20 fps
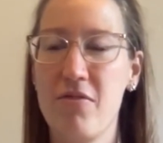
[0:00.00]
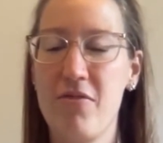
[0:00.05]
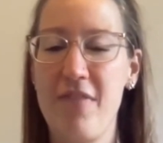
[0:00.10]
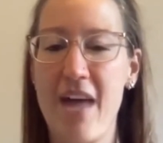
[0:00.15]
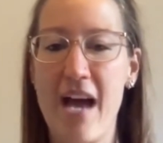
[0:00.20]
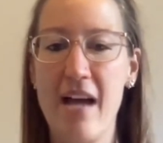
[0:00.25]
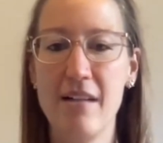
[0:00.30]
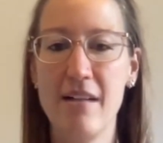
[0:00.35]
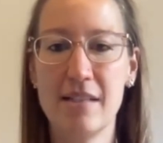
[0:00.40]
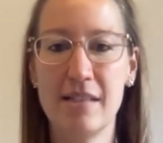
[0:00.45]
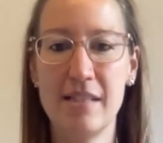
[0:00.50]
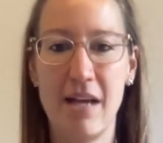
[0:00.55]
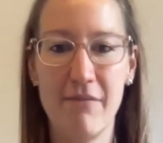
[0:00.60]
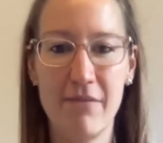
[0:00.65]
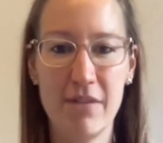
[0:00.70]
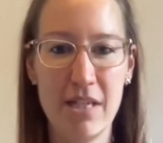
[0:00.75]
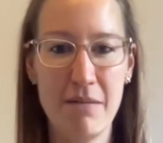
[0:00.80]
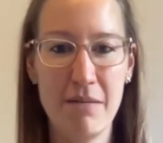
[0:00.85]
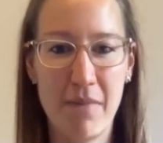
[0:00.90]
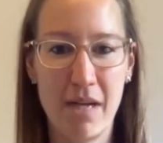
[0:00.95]
that
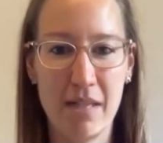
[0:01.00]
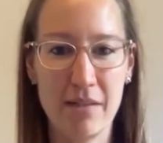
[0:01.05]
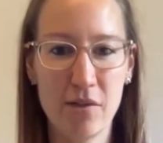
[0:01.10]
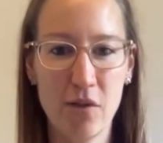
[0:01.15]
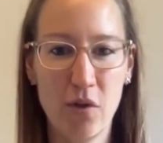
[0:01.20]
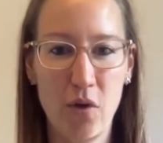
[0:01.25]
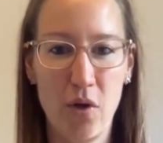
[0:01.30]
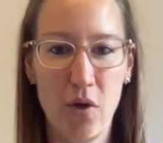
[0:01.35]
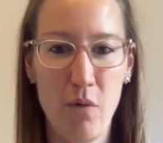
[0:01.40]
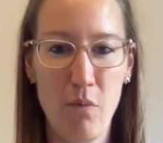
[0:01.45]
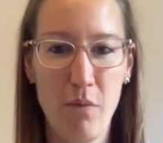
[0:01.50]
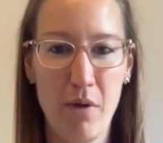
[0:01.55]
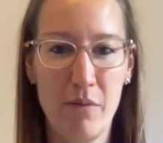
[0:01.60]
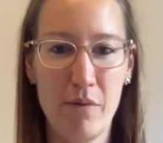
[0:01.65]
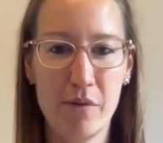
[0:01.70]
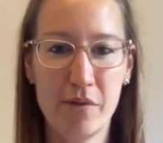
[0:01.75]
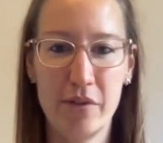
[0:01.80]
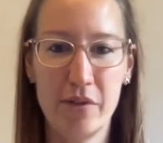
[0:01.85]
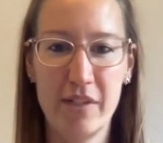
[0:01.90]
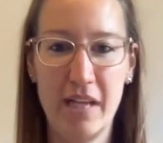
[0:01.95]
17 months ago where I
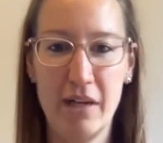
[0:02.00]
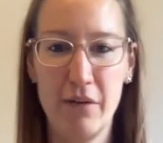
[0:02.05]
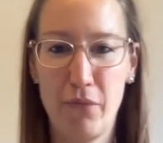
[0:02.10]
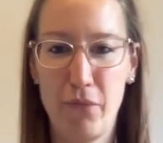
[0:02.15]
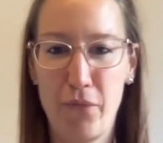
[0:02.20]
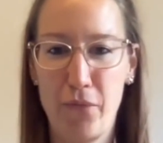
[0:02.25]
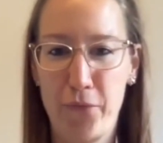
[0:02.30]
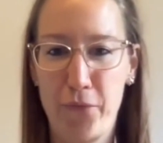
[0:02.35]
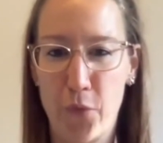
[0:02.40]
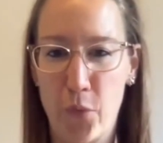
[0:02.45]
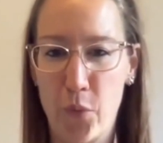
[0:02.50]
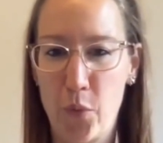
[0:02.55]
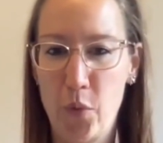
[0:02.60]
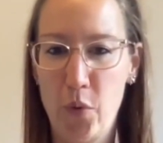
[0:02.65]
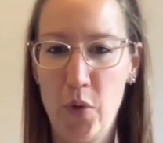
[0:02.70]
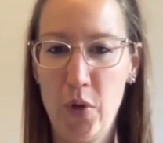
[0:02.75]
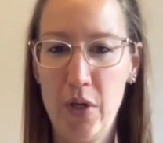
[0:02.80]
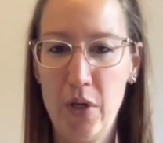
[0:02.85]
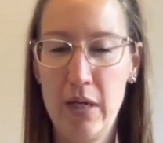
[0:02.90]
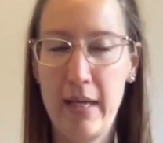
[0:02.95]
was on date
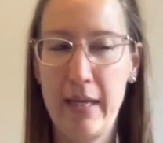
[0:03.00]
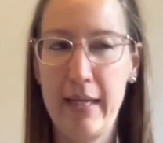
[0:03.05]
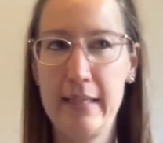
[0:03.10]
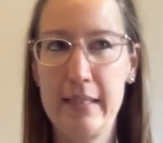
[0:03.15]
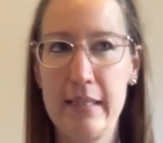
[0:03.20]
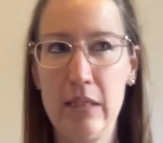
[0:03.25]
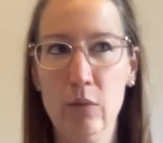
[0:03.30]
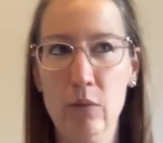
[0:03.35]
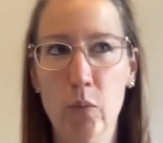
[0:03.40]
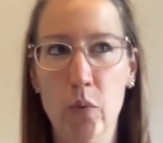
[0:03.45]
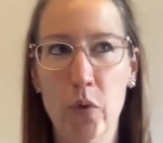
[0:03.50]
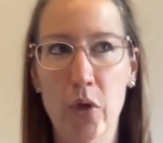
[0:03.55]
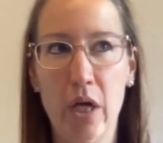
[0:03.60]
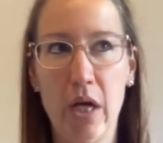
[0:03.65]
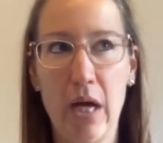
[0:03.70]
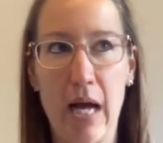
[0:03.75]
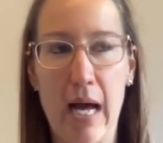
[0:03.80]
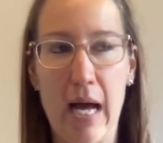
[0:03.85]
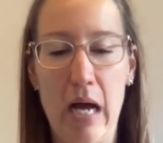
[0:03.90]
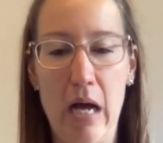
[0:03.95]
four and it didn't
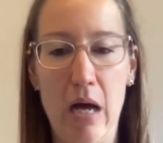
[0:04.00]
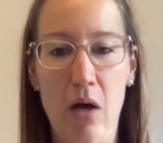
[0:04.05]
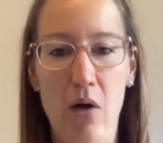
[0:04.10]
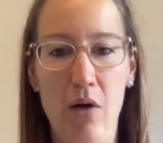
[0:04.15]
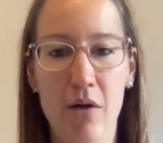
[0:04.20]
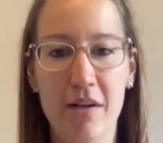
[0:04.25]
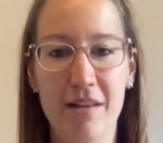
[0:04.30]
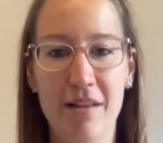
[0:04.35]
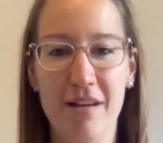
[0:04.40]
work out,